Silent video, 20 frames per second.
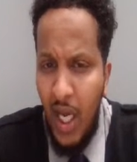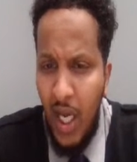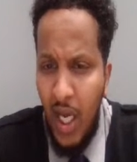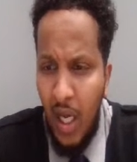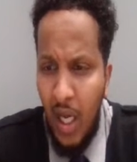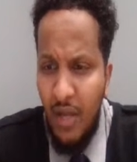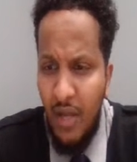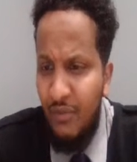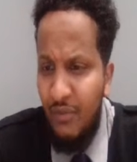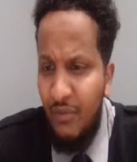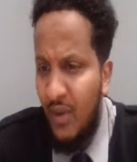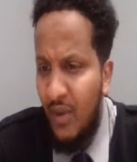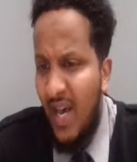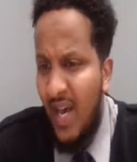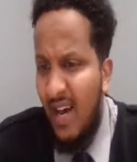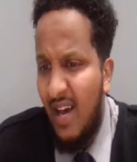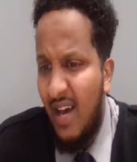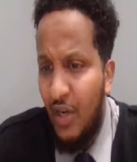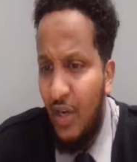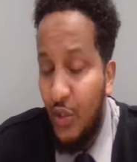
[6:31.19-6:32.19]
if you
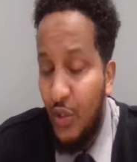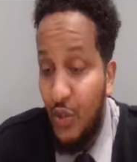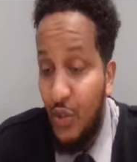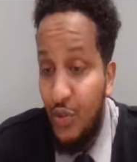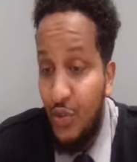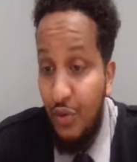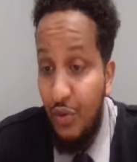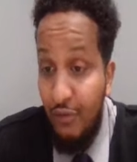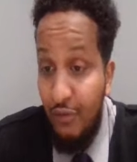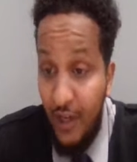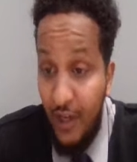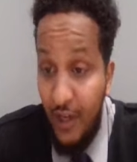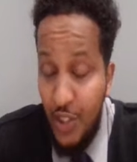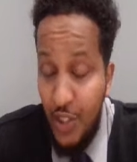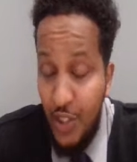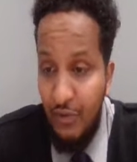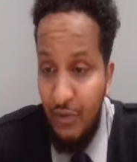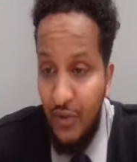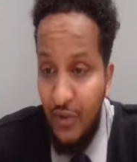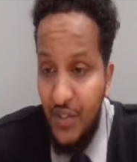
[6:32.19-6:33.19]
have not used your
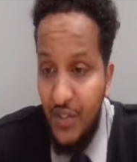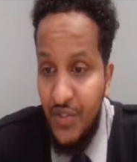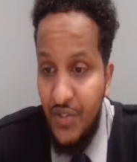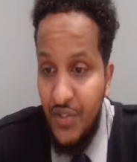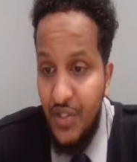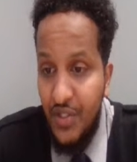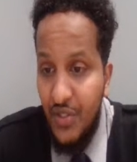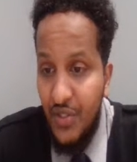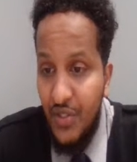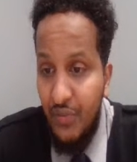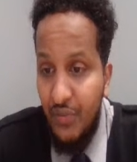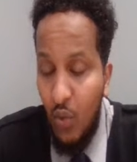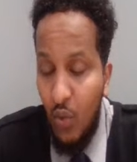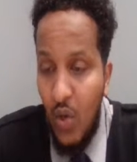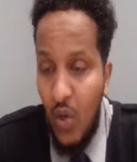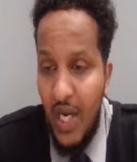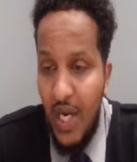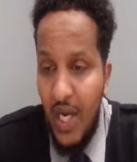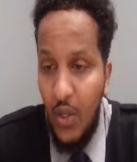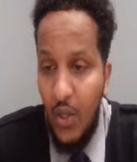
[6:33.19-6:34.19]
Facebook, for instance, for
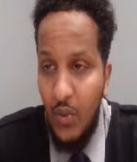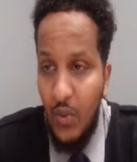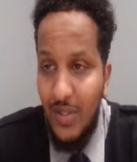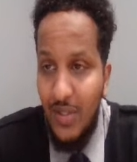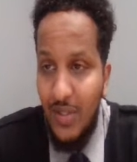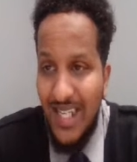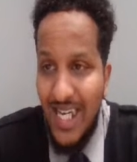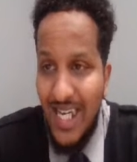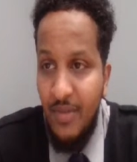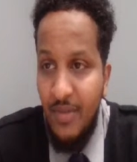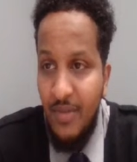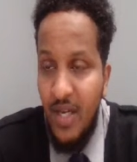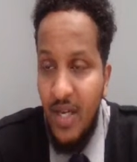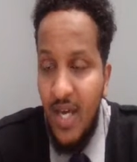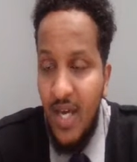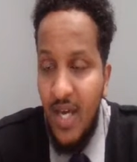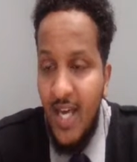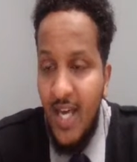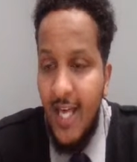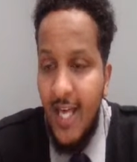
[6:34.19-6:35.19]
quite a long time,
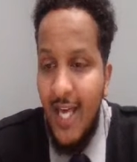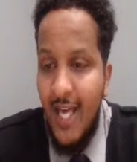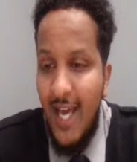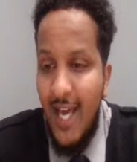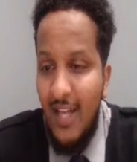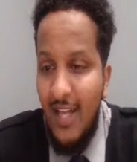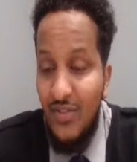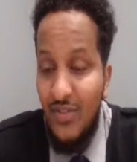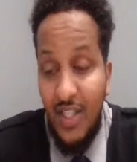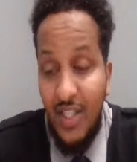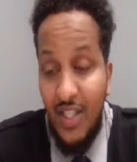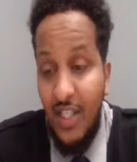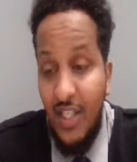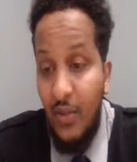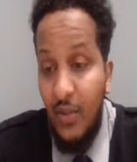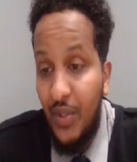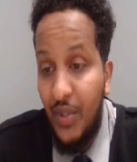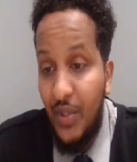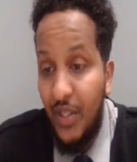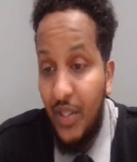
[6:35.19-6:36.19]
and
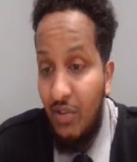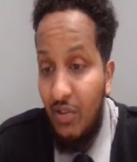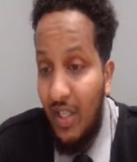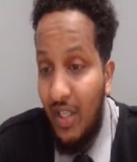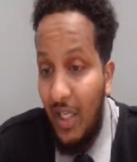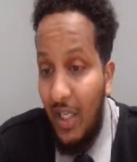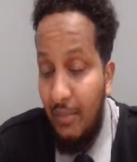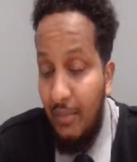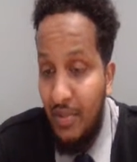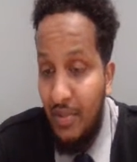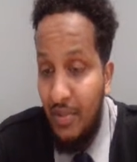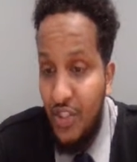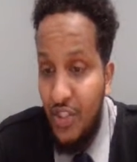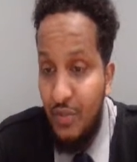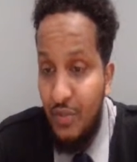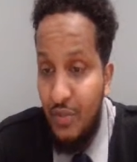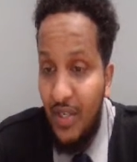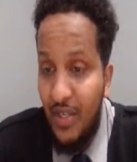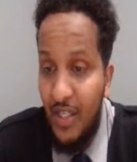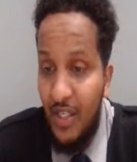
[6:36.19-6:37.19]
suddenly want to create a
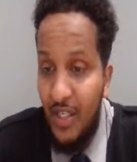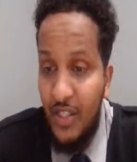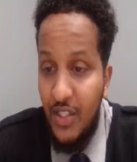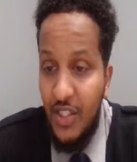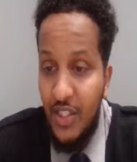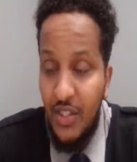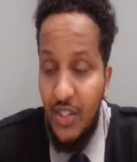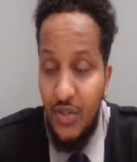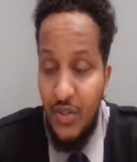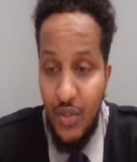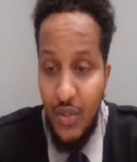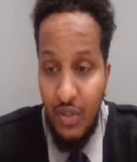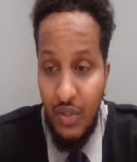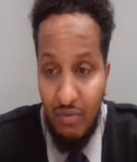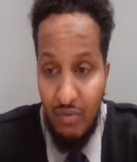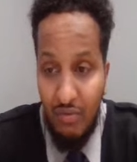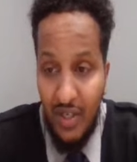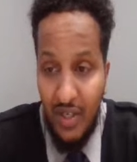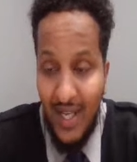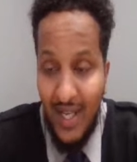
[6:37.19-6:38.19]
business manager so you
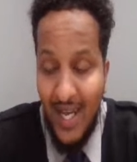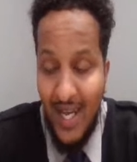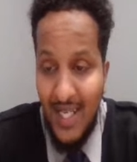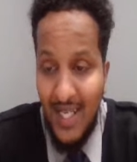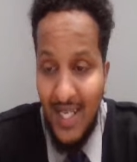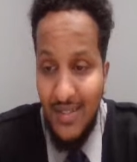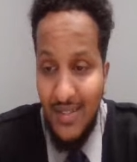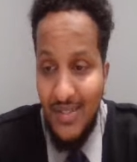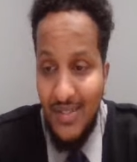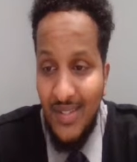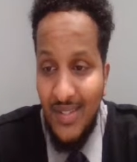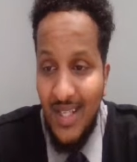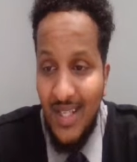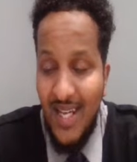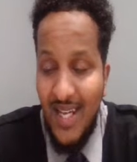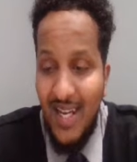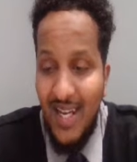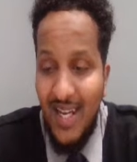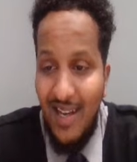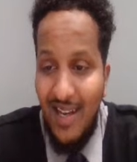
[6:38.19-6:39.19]
can run ads,
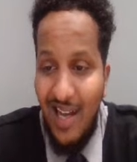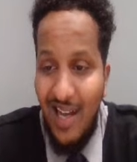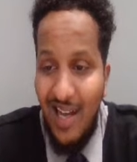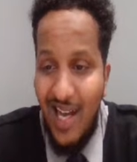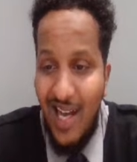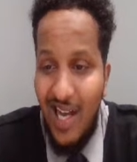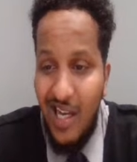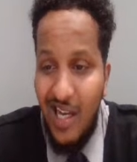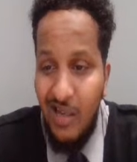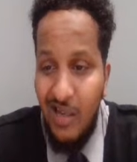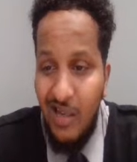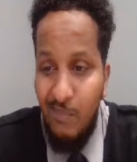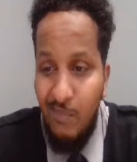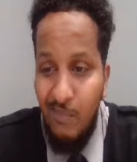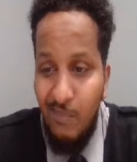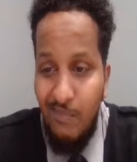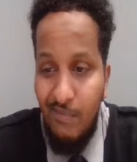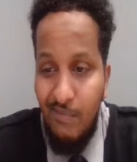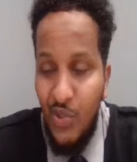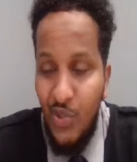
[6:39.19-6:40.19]
uh,
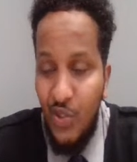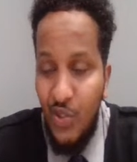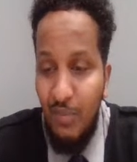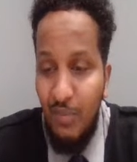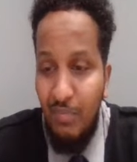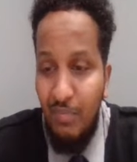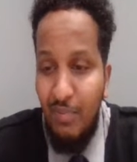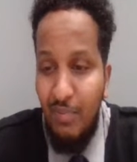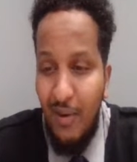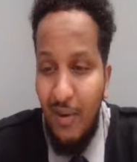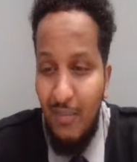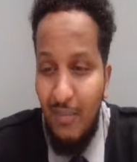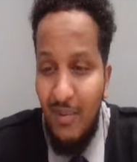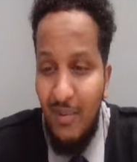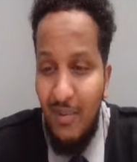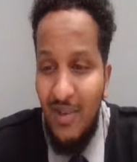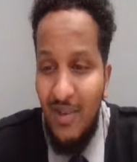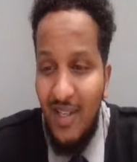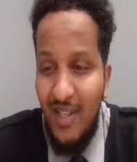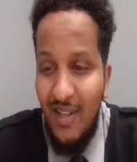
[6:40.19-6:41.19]
you could
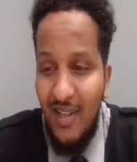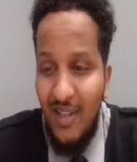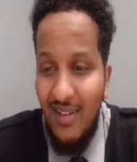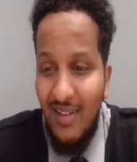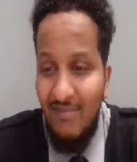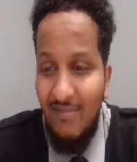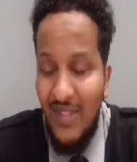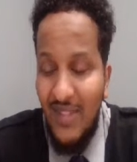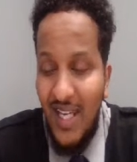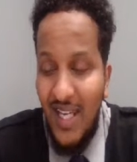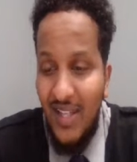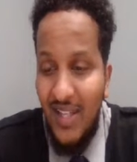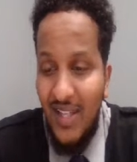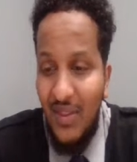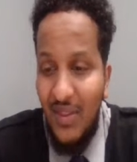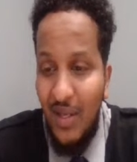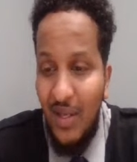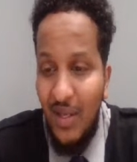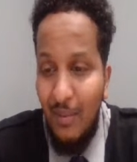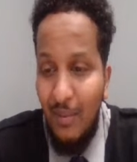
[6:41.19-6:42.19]
probably
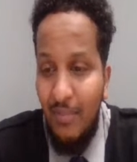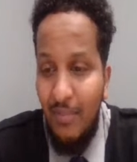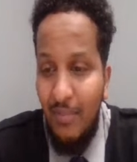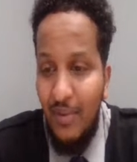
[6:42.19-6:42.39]
end up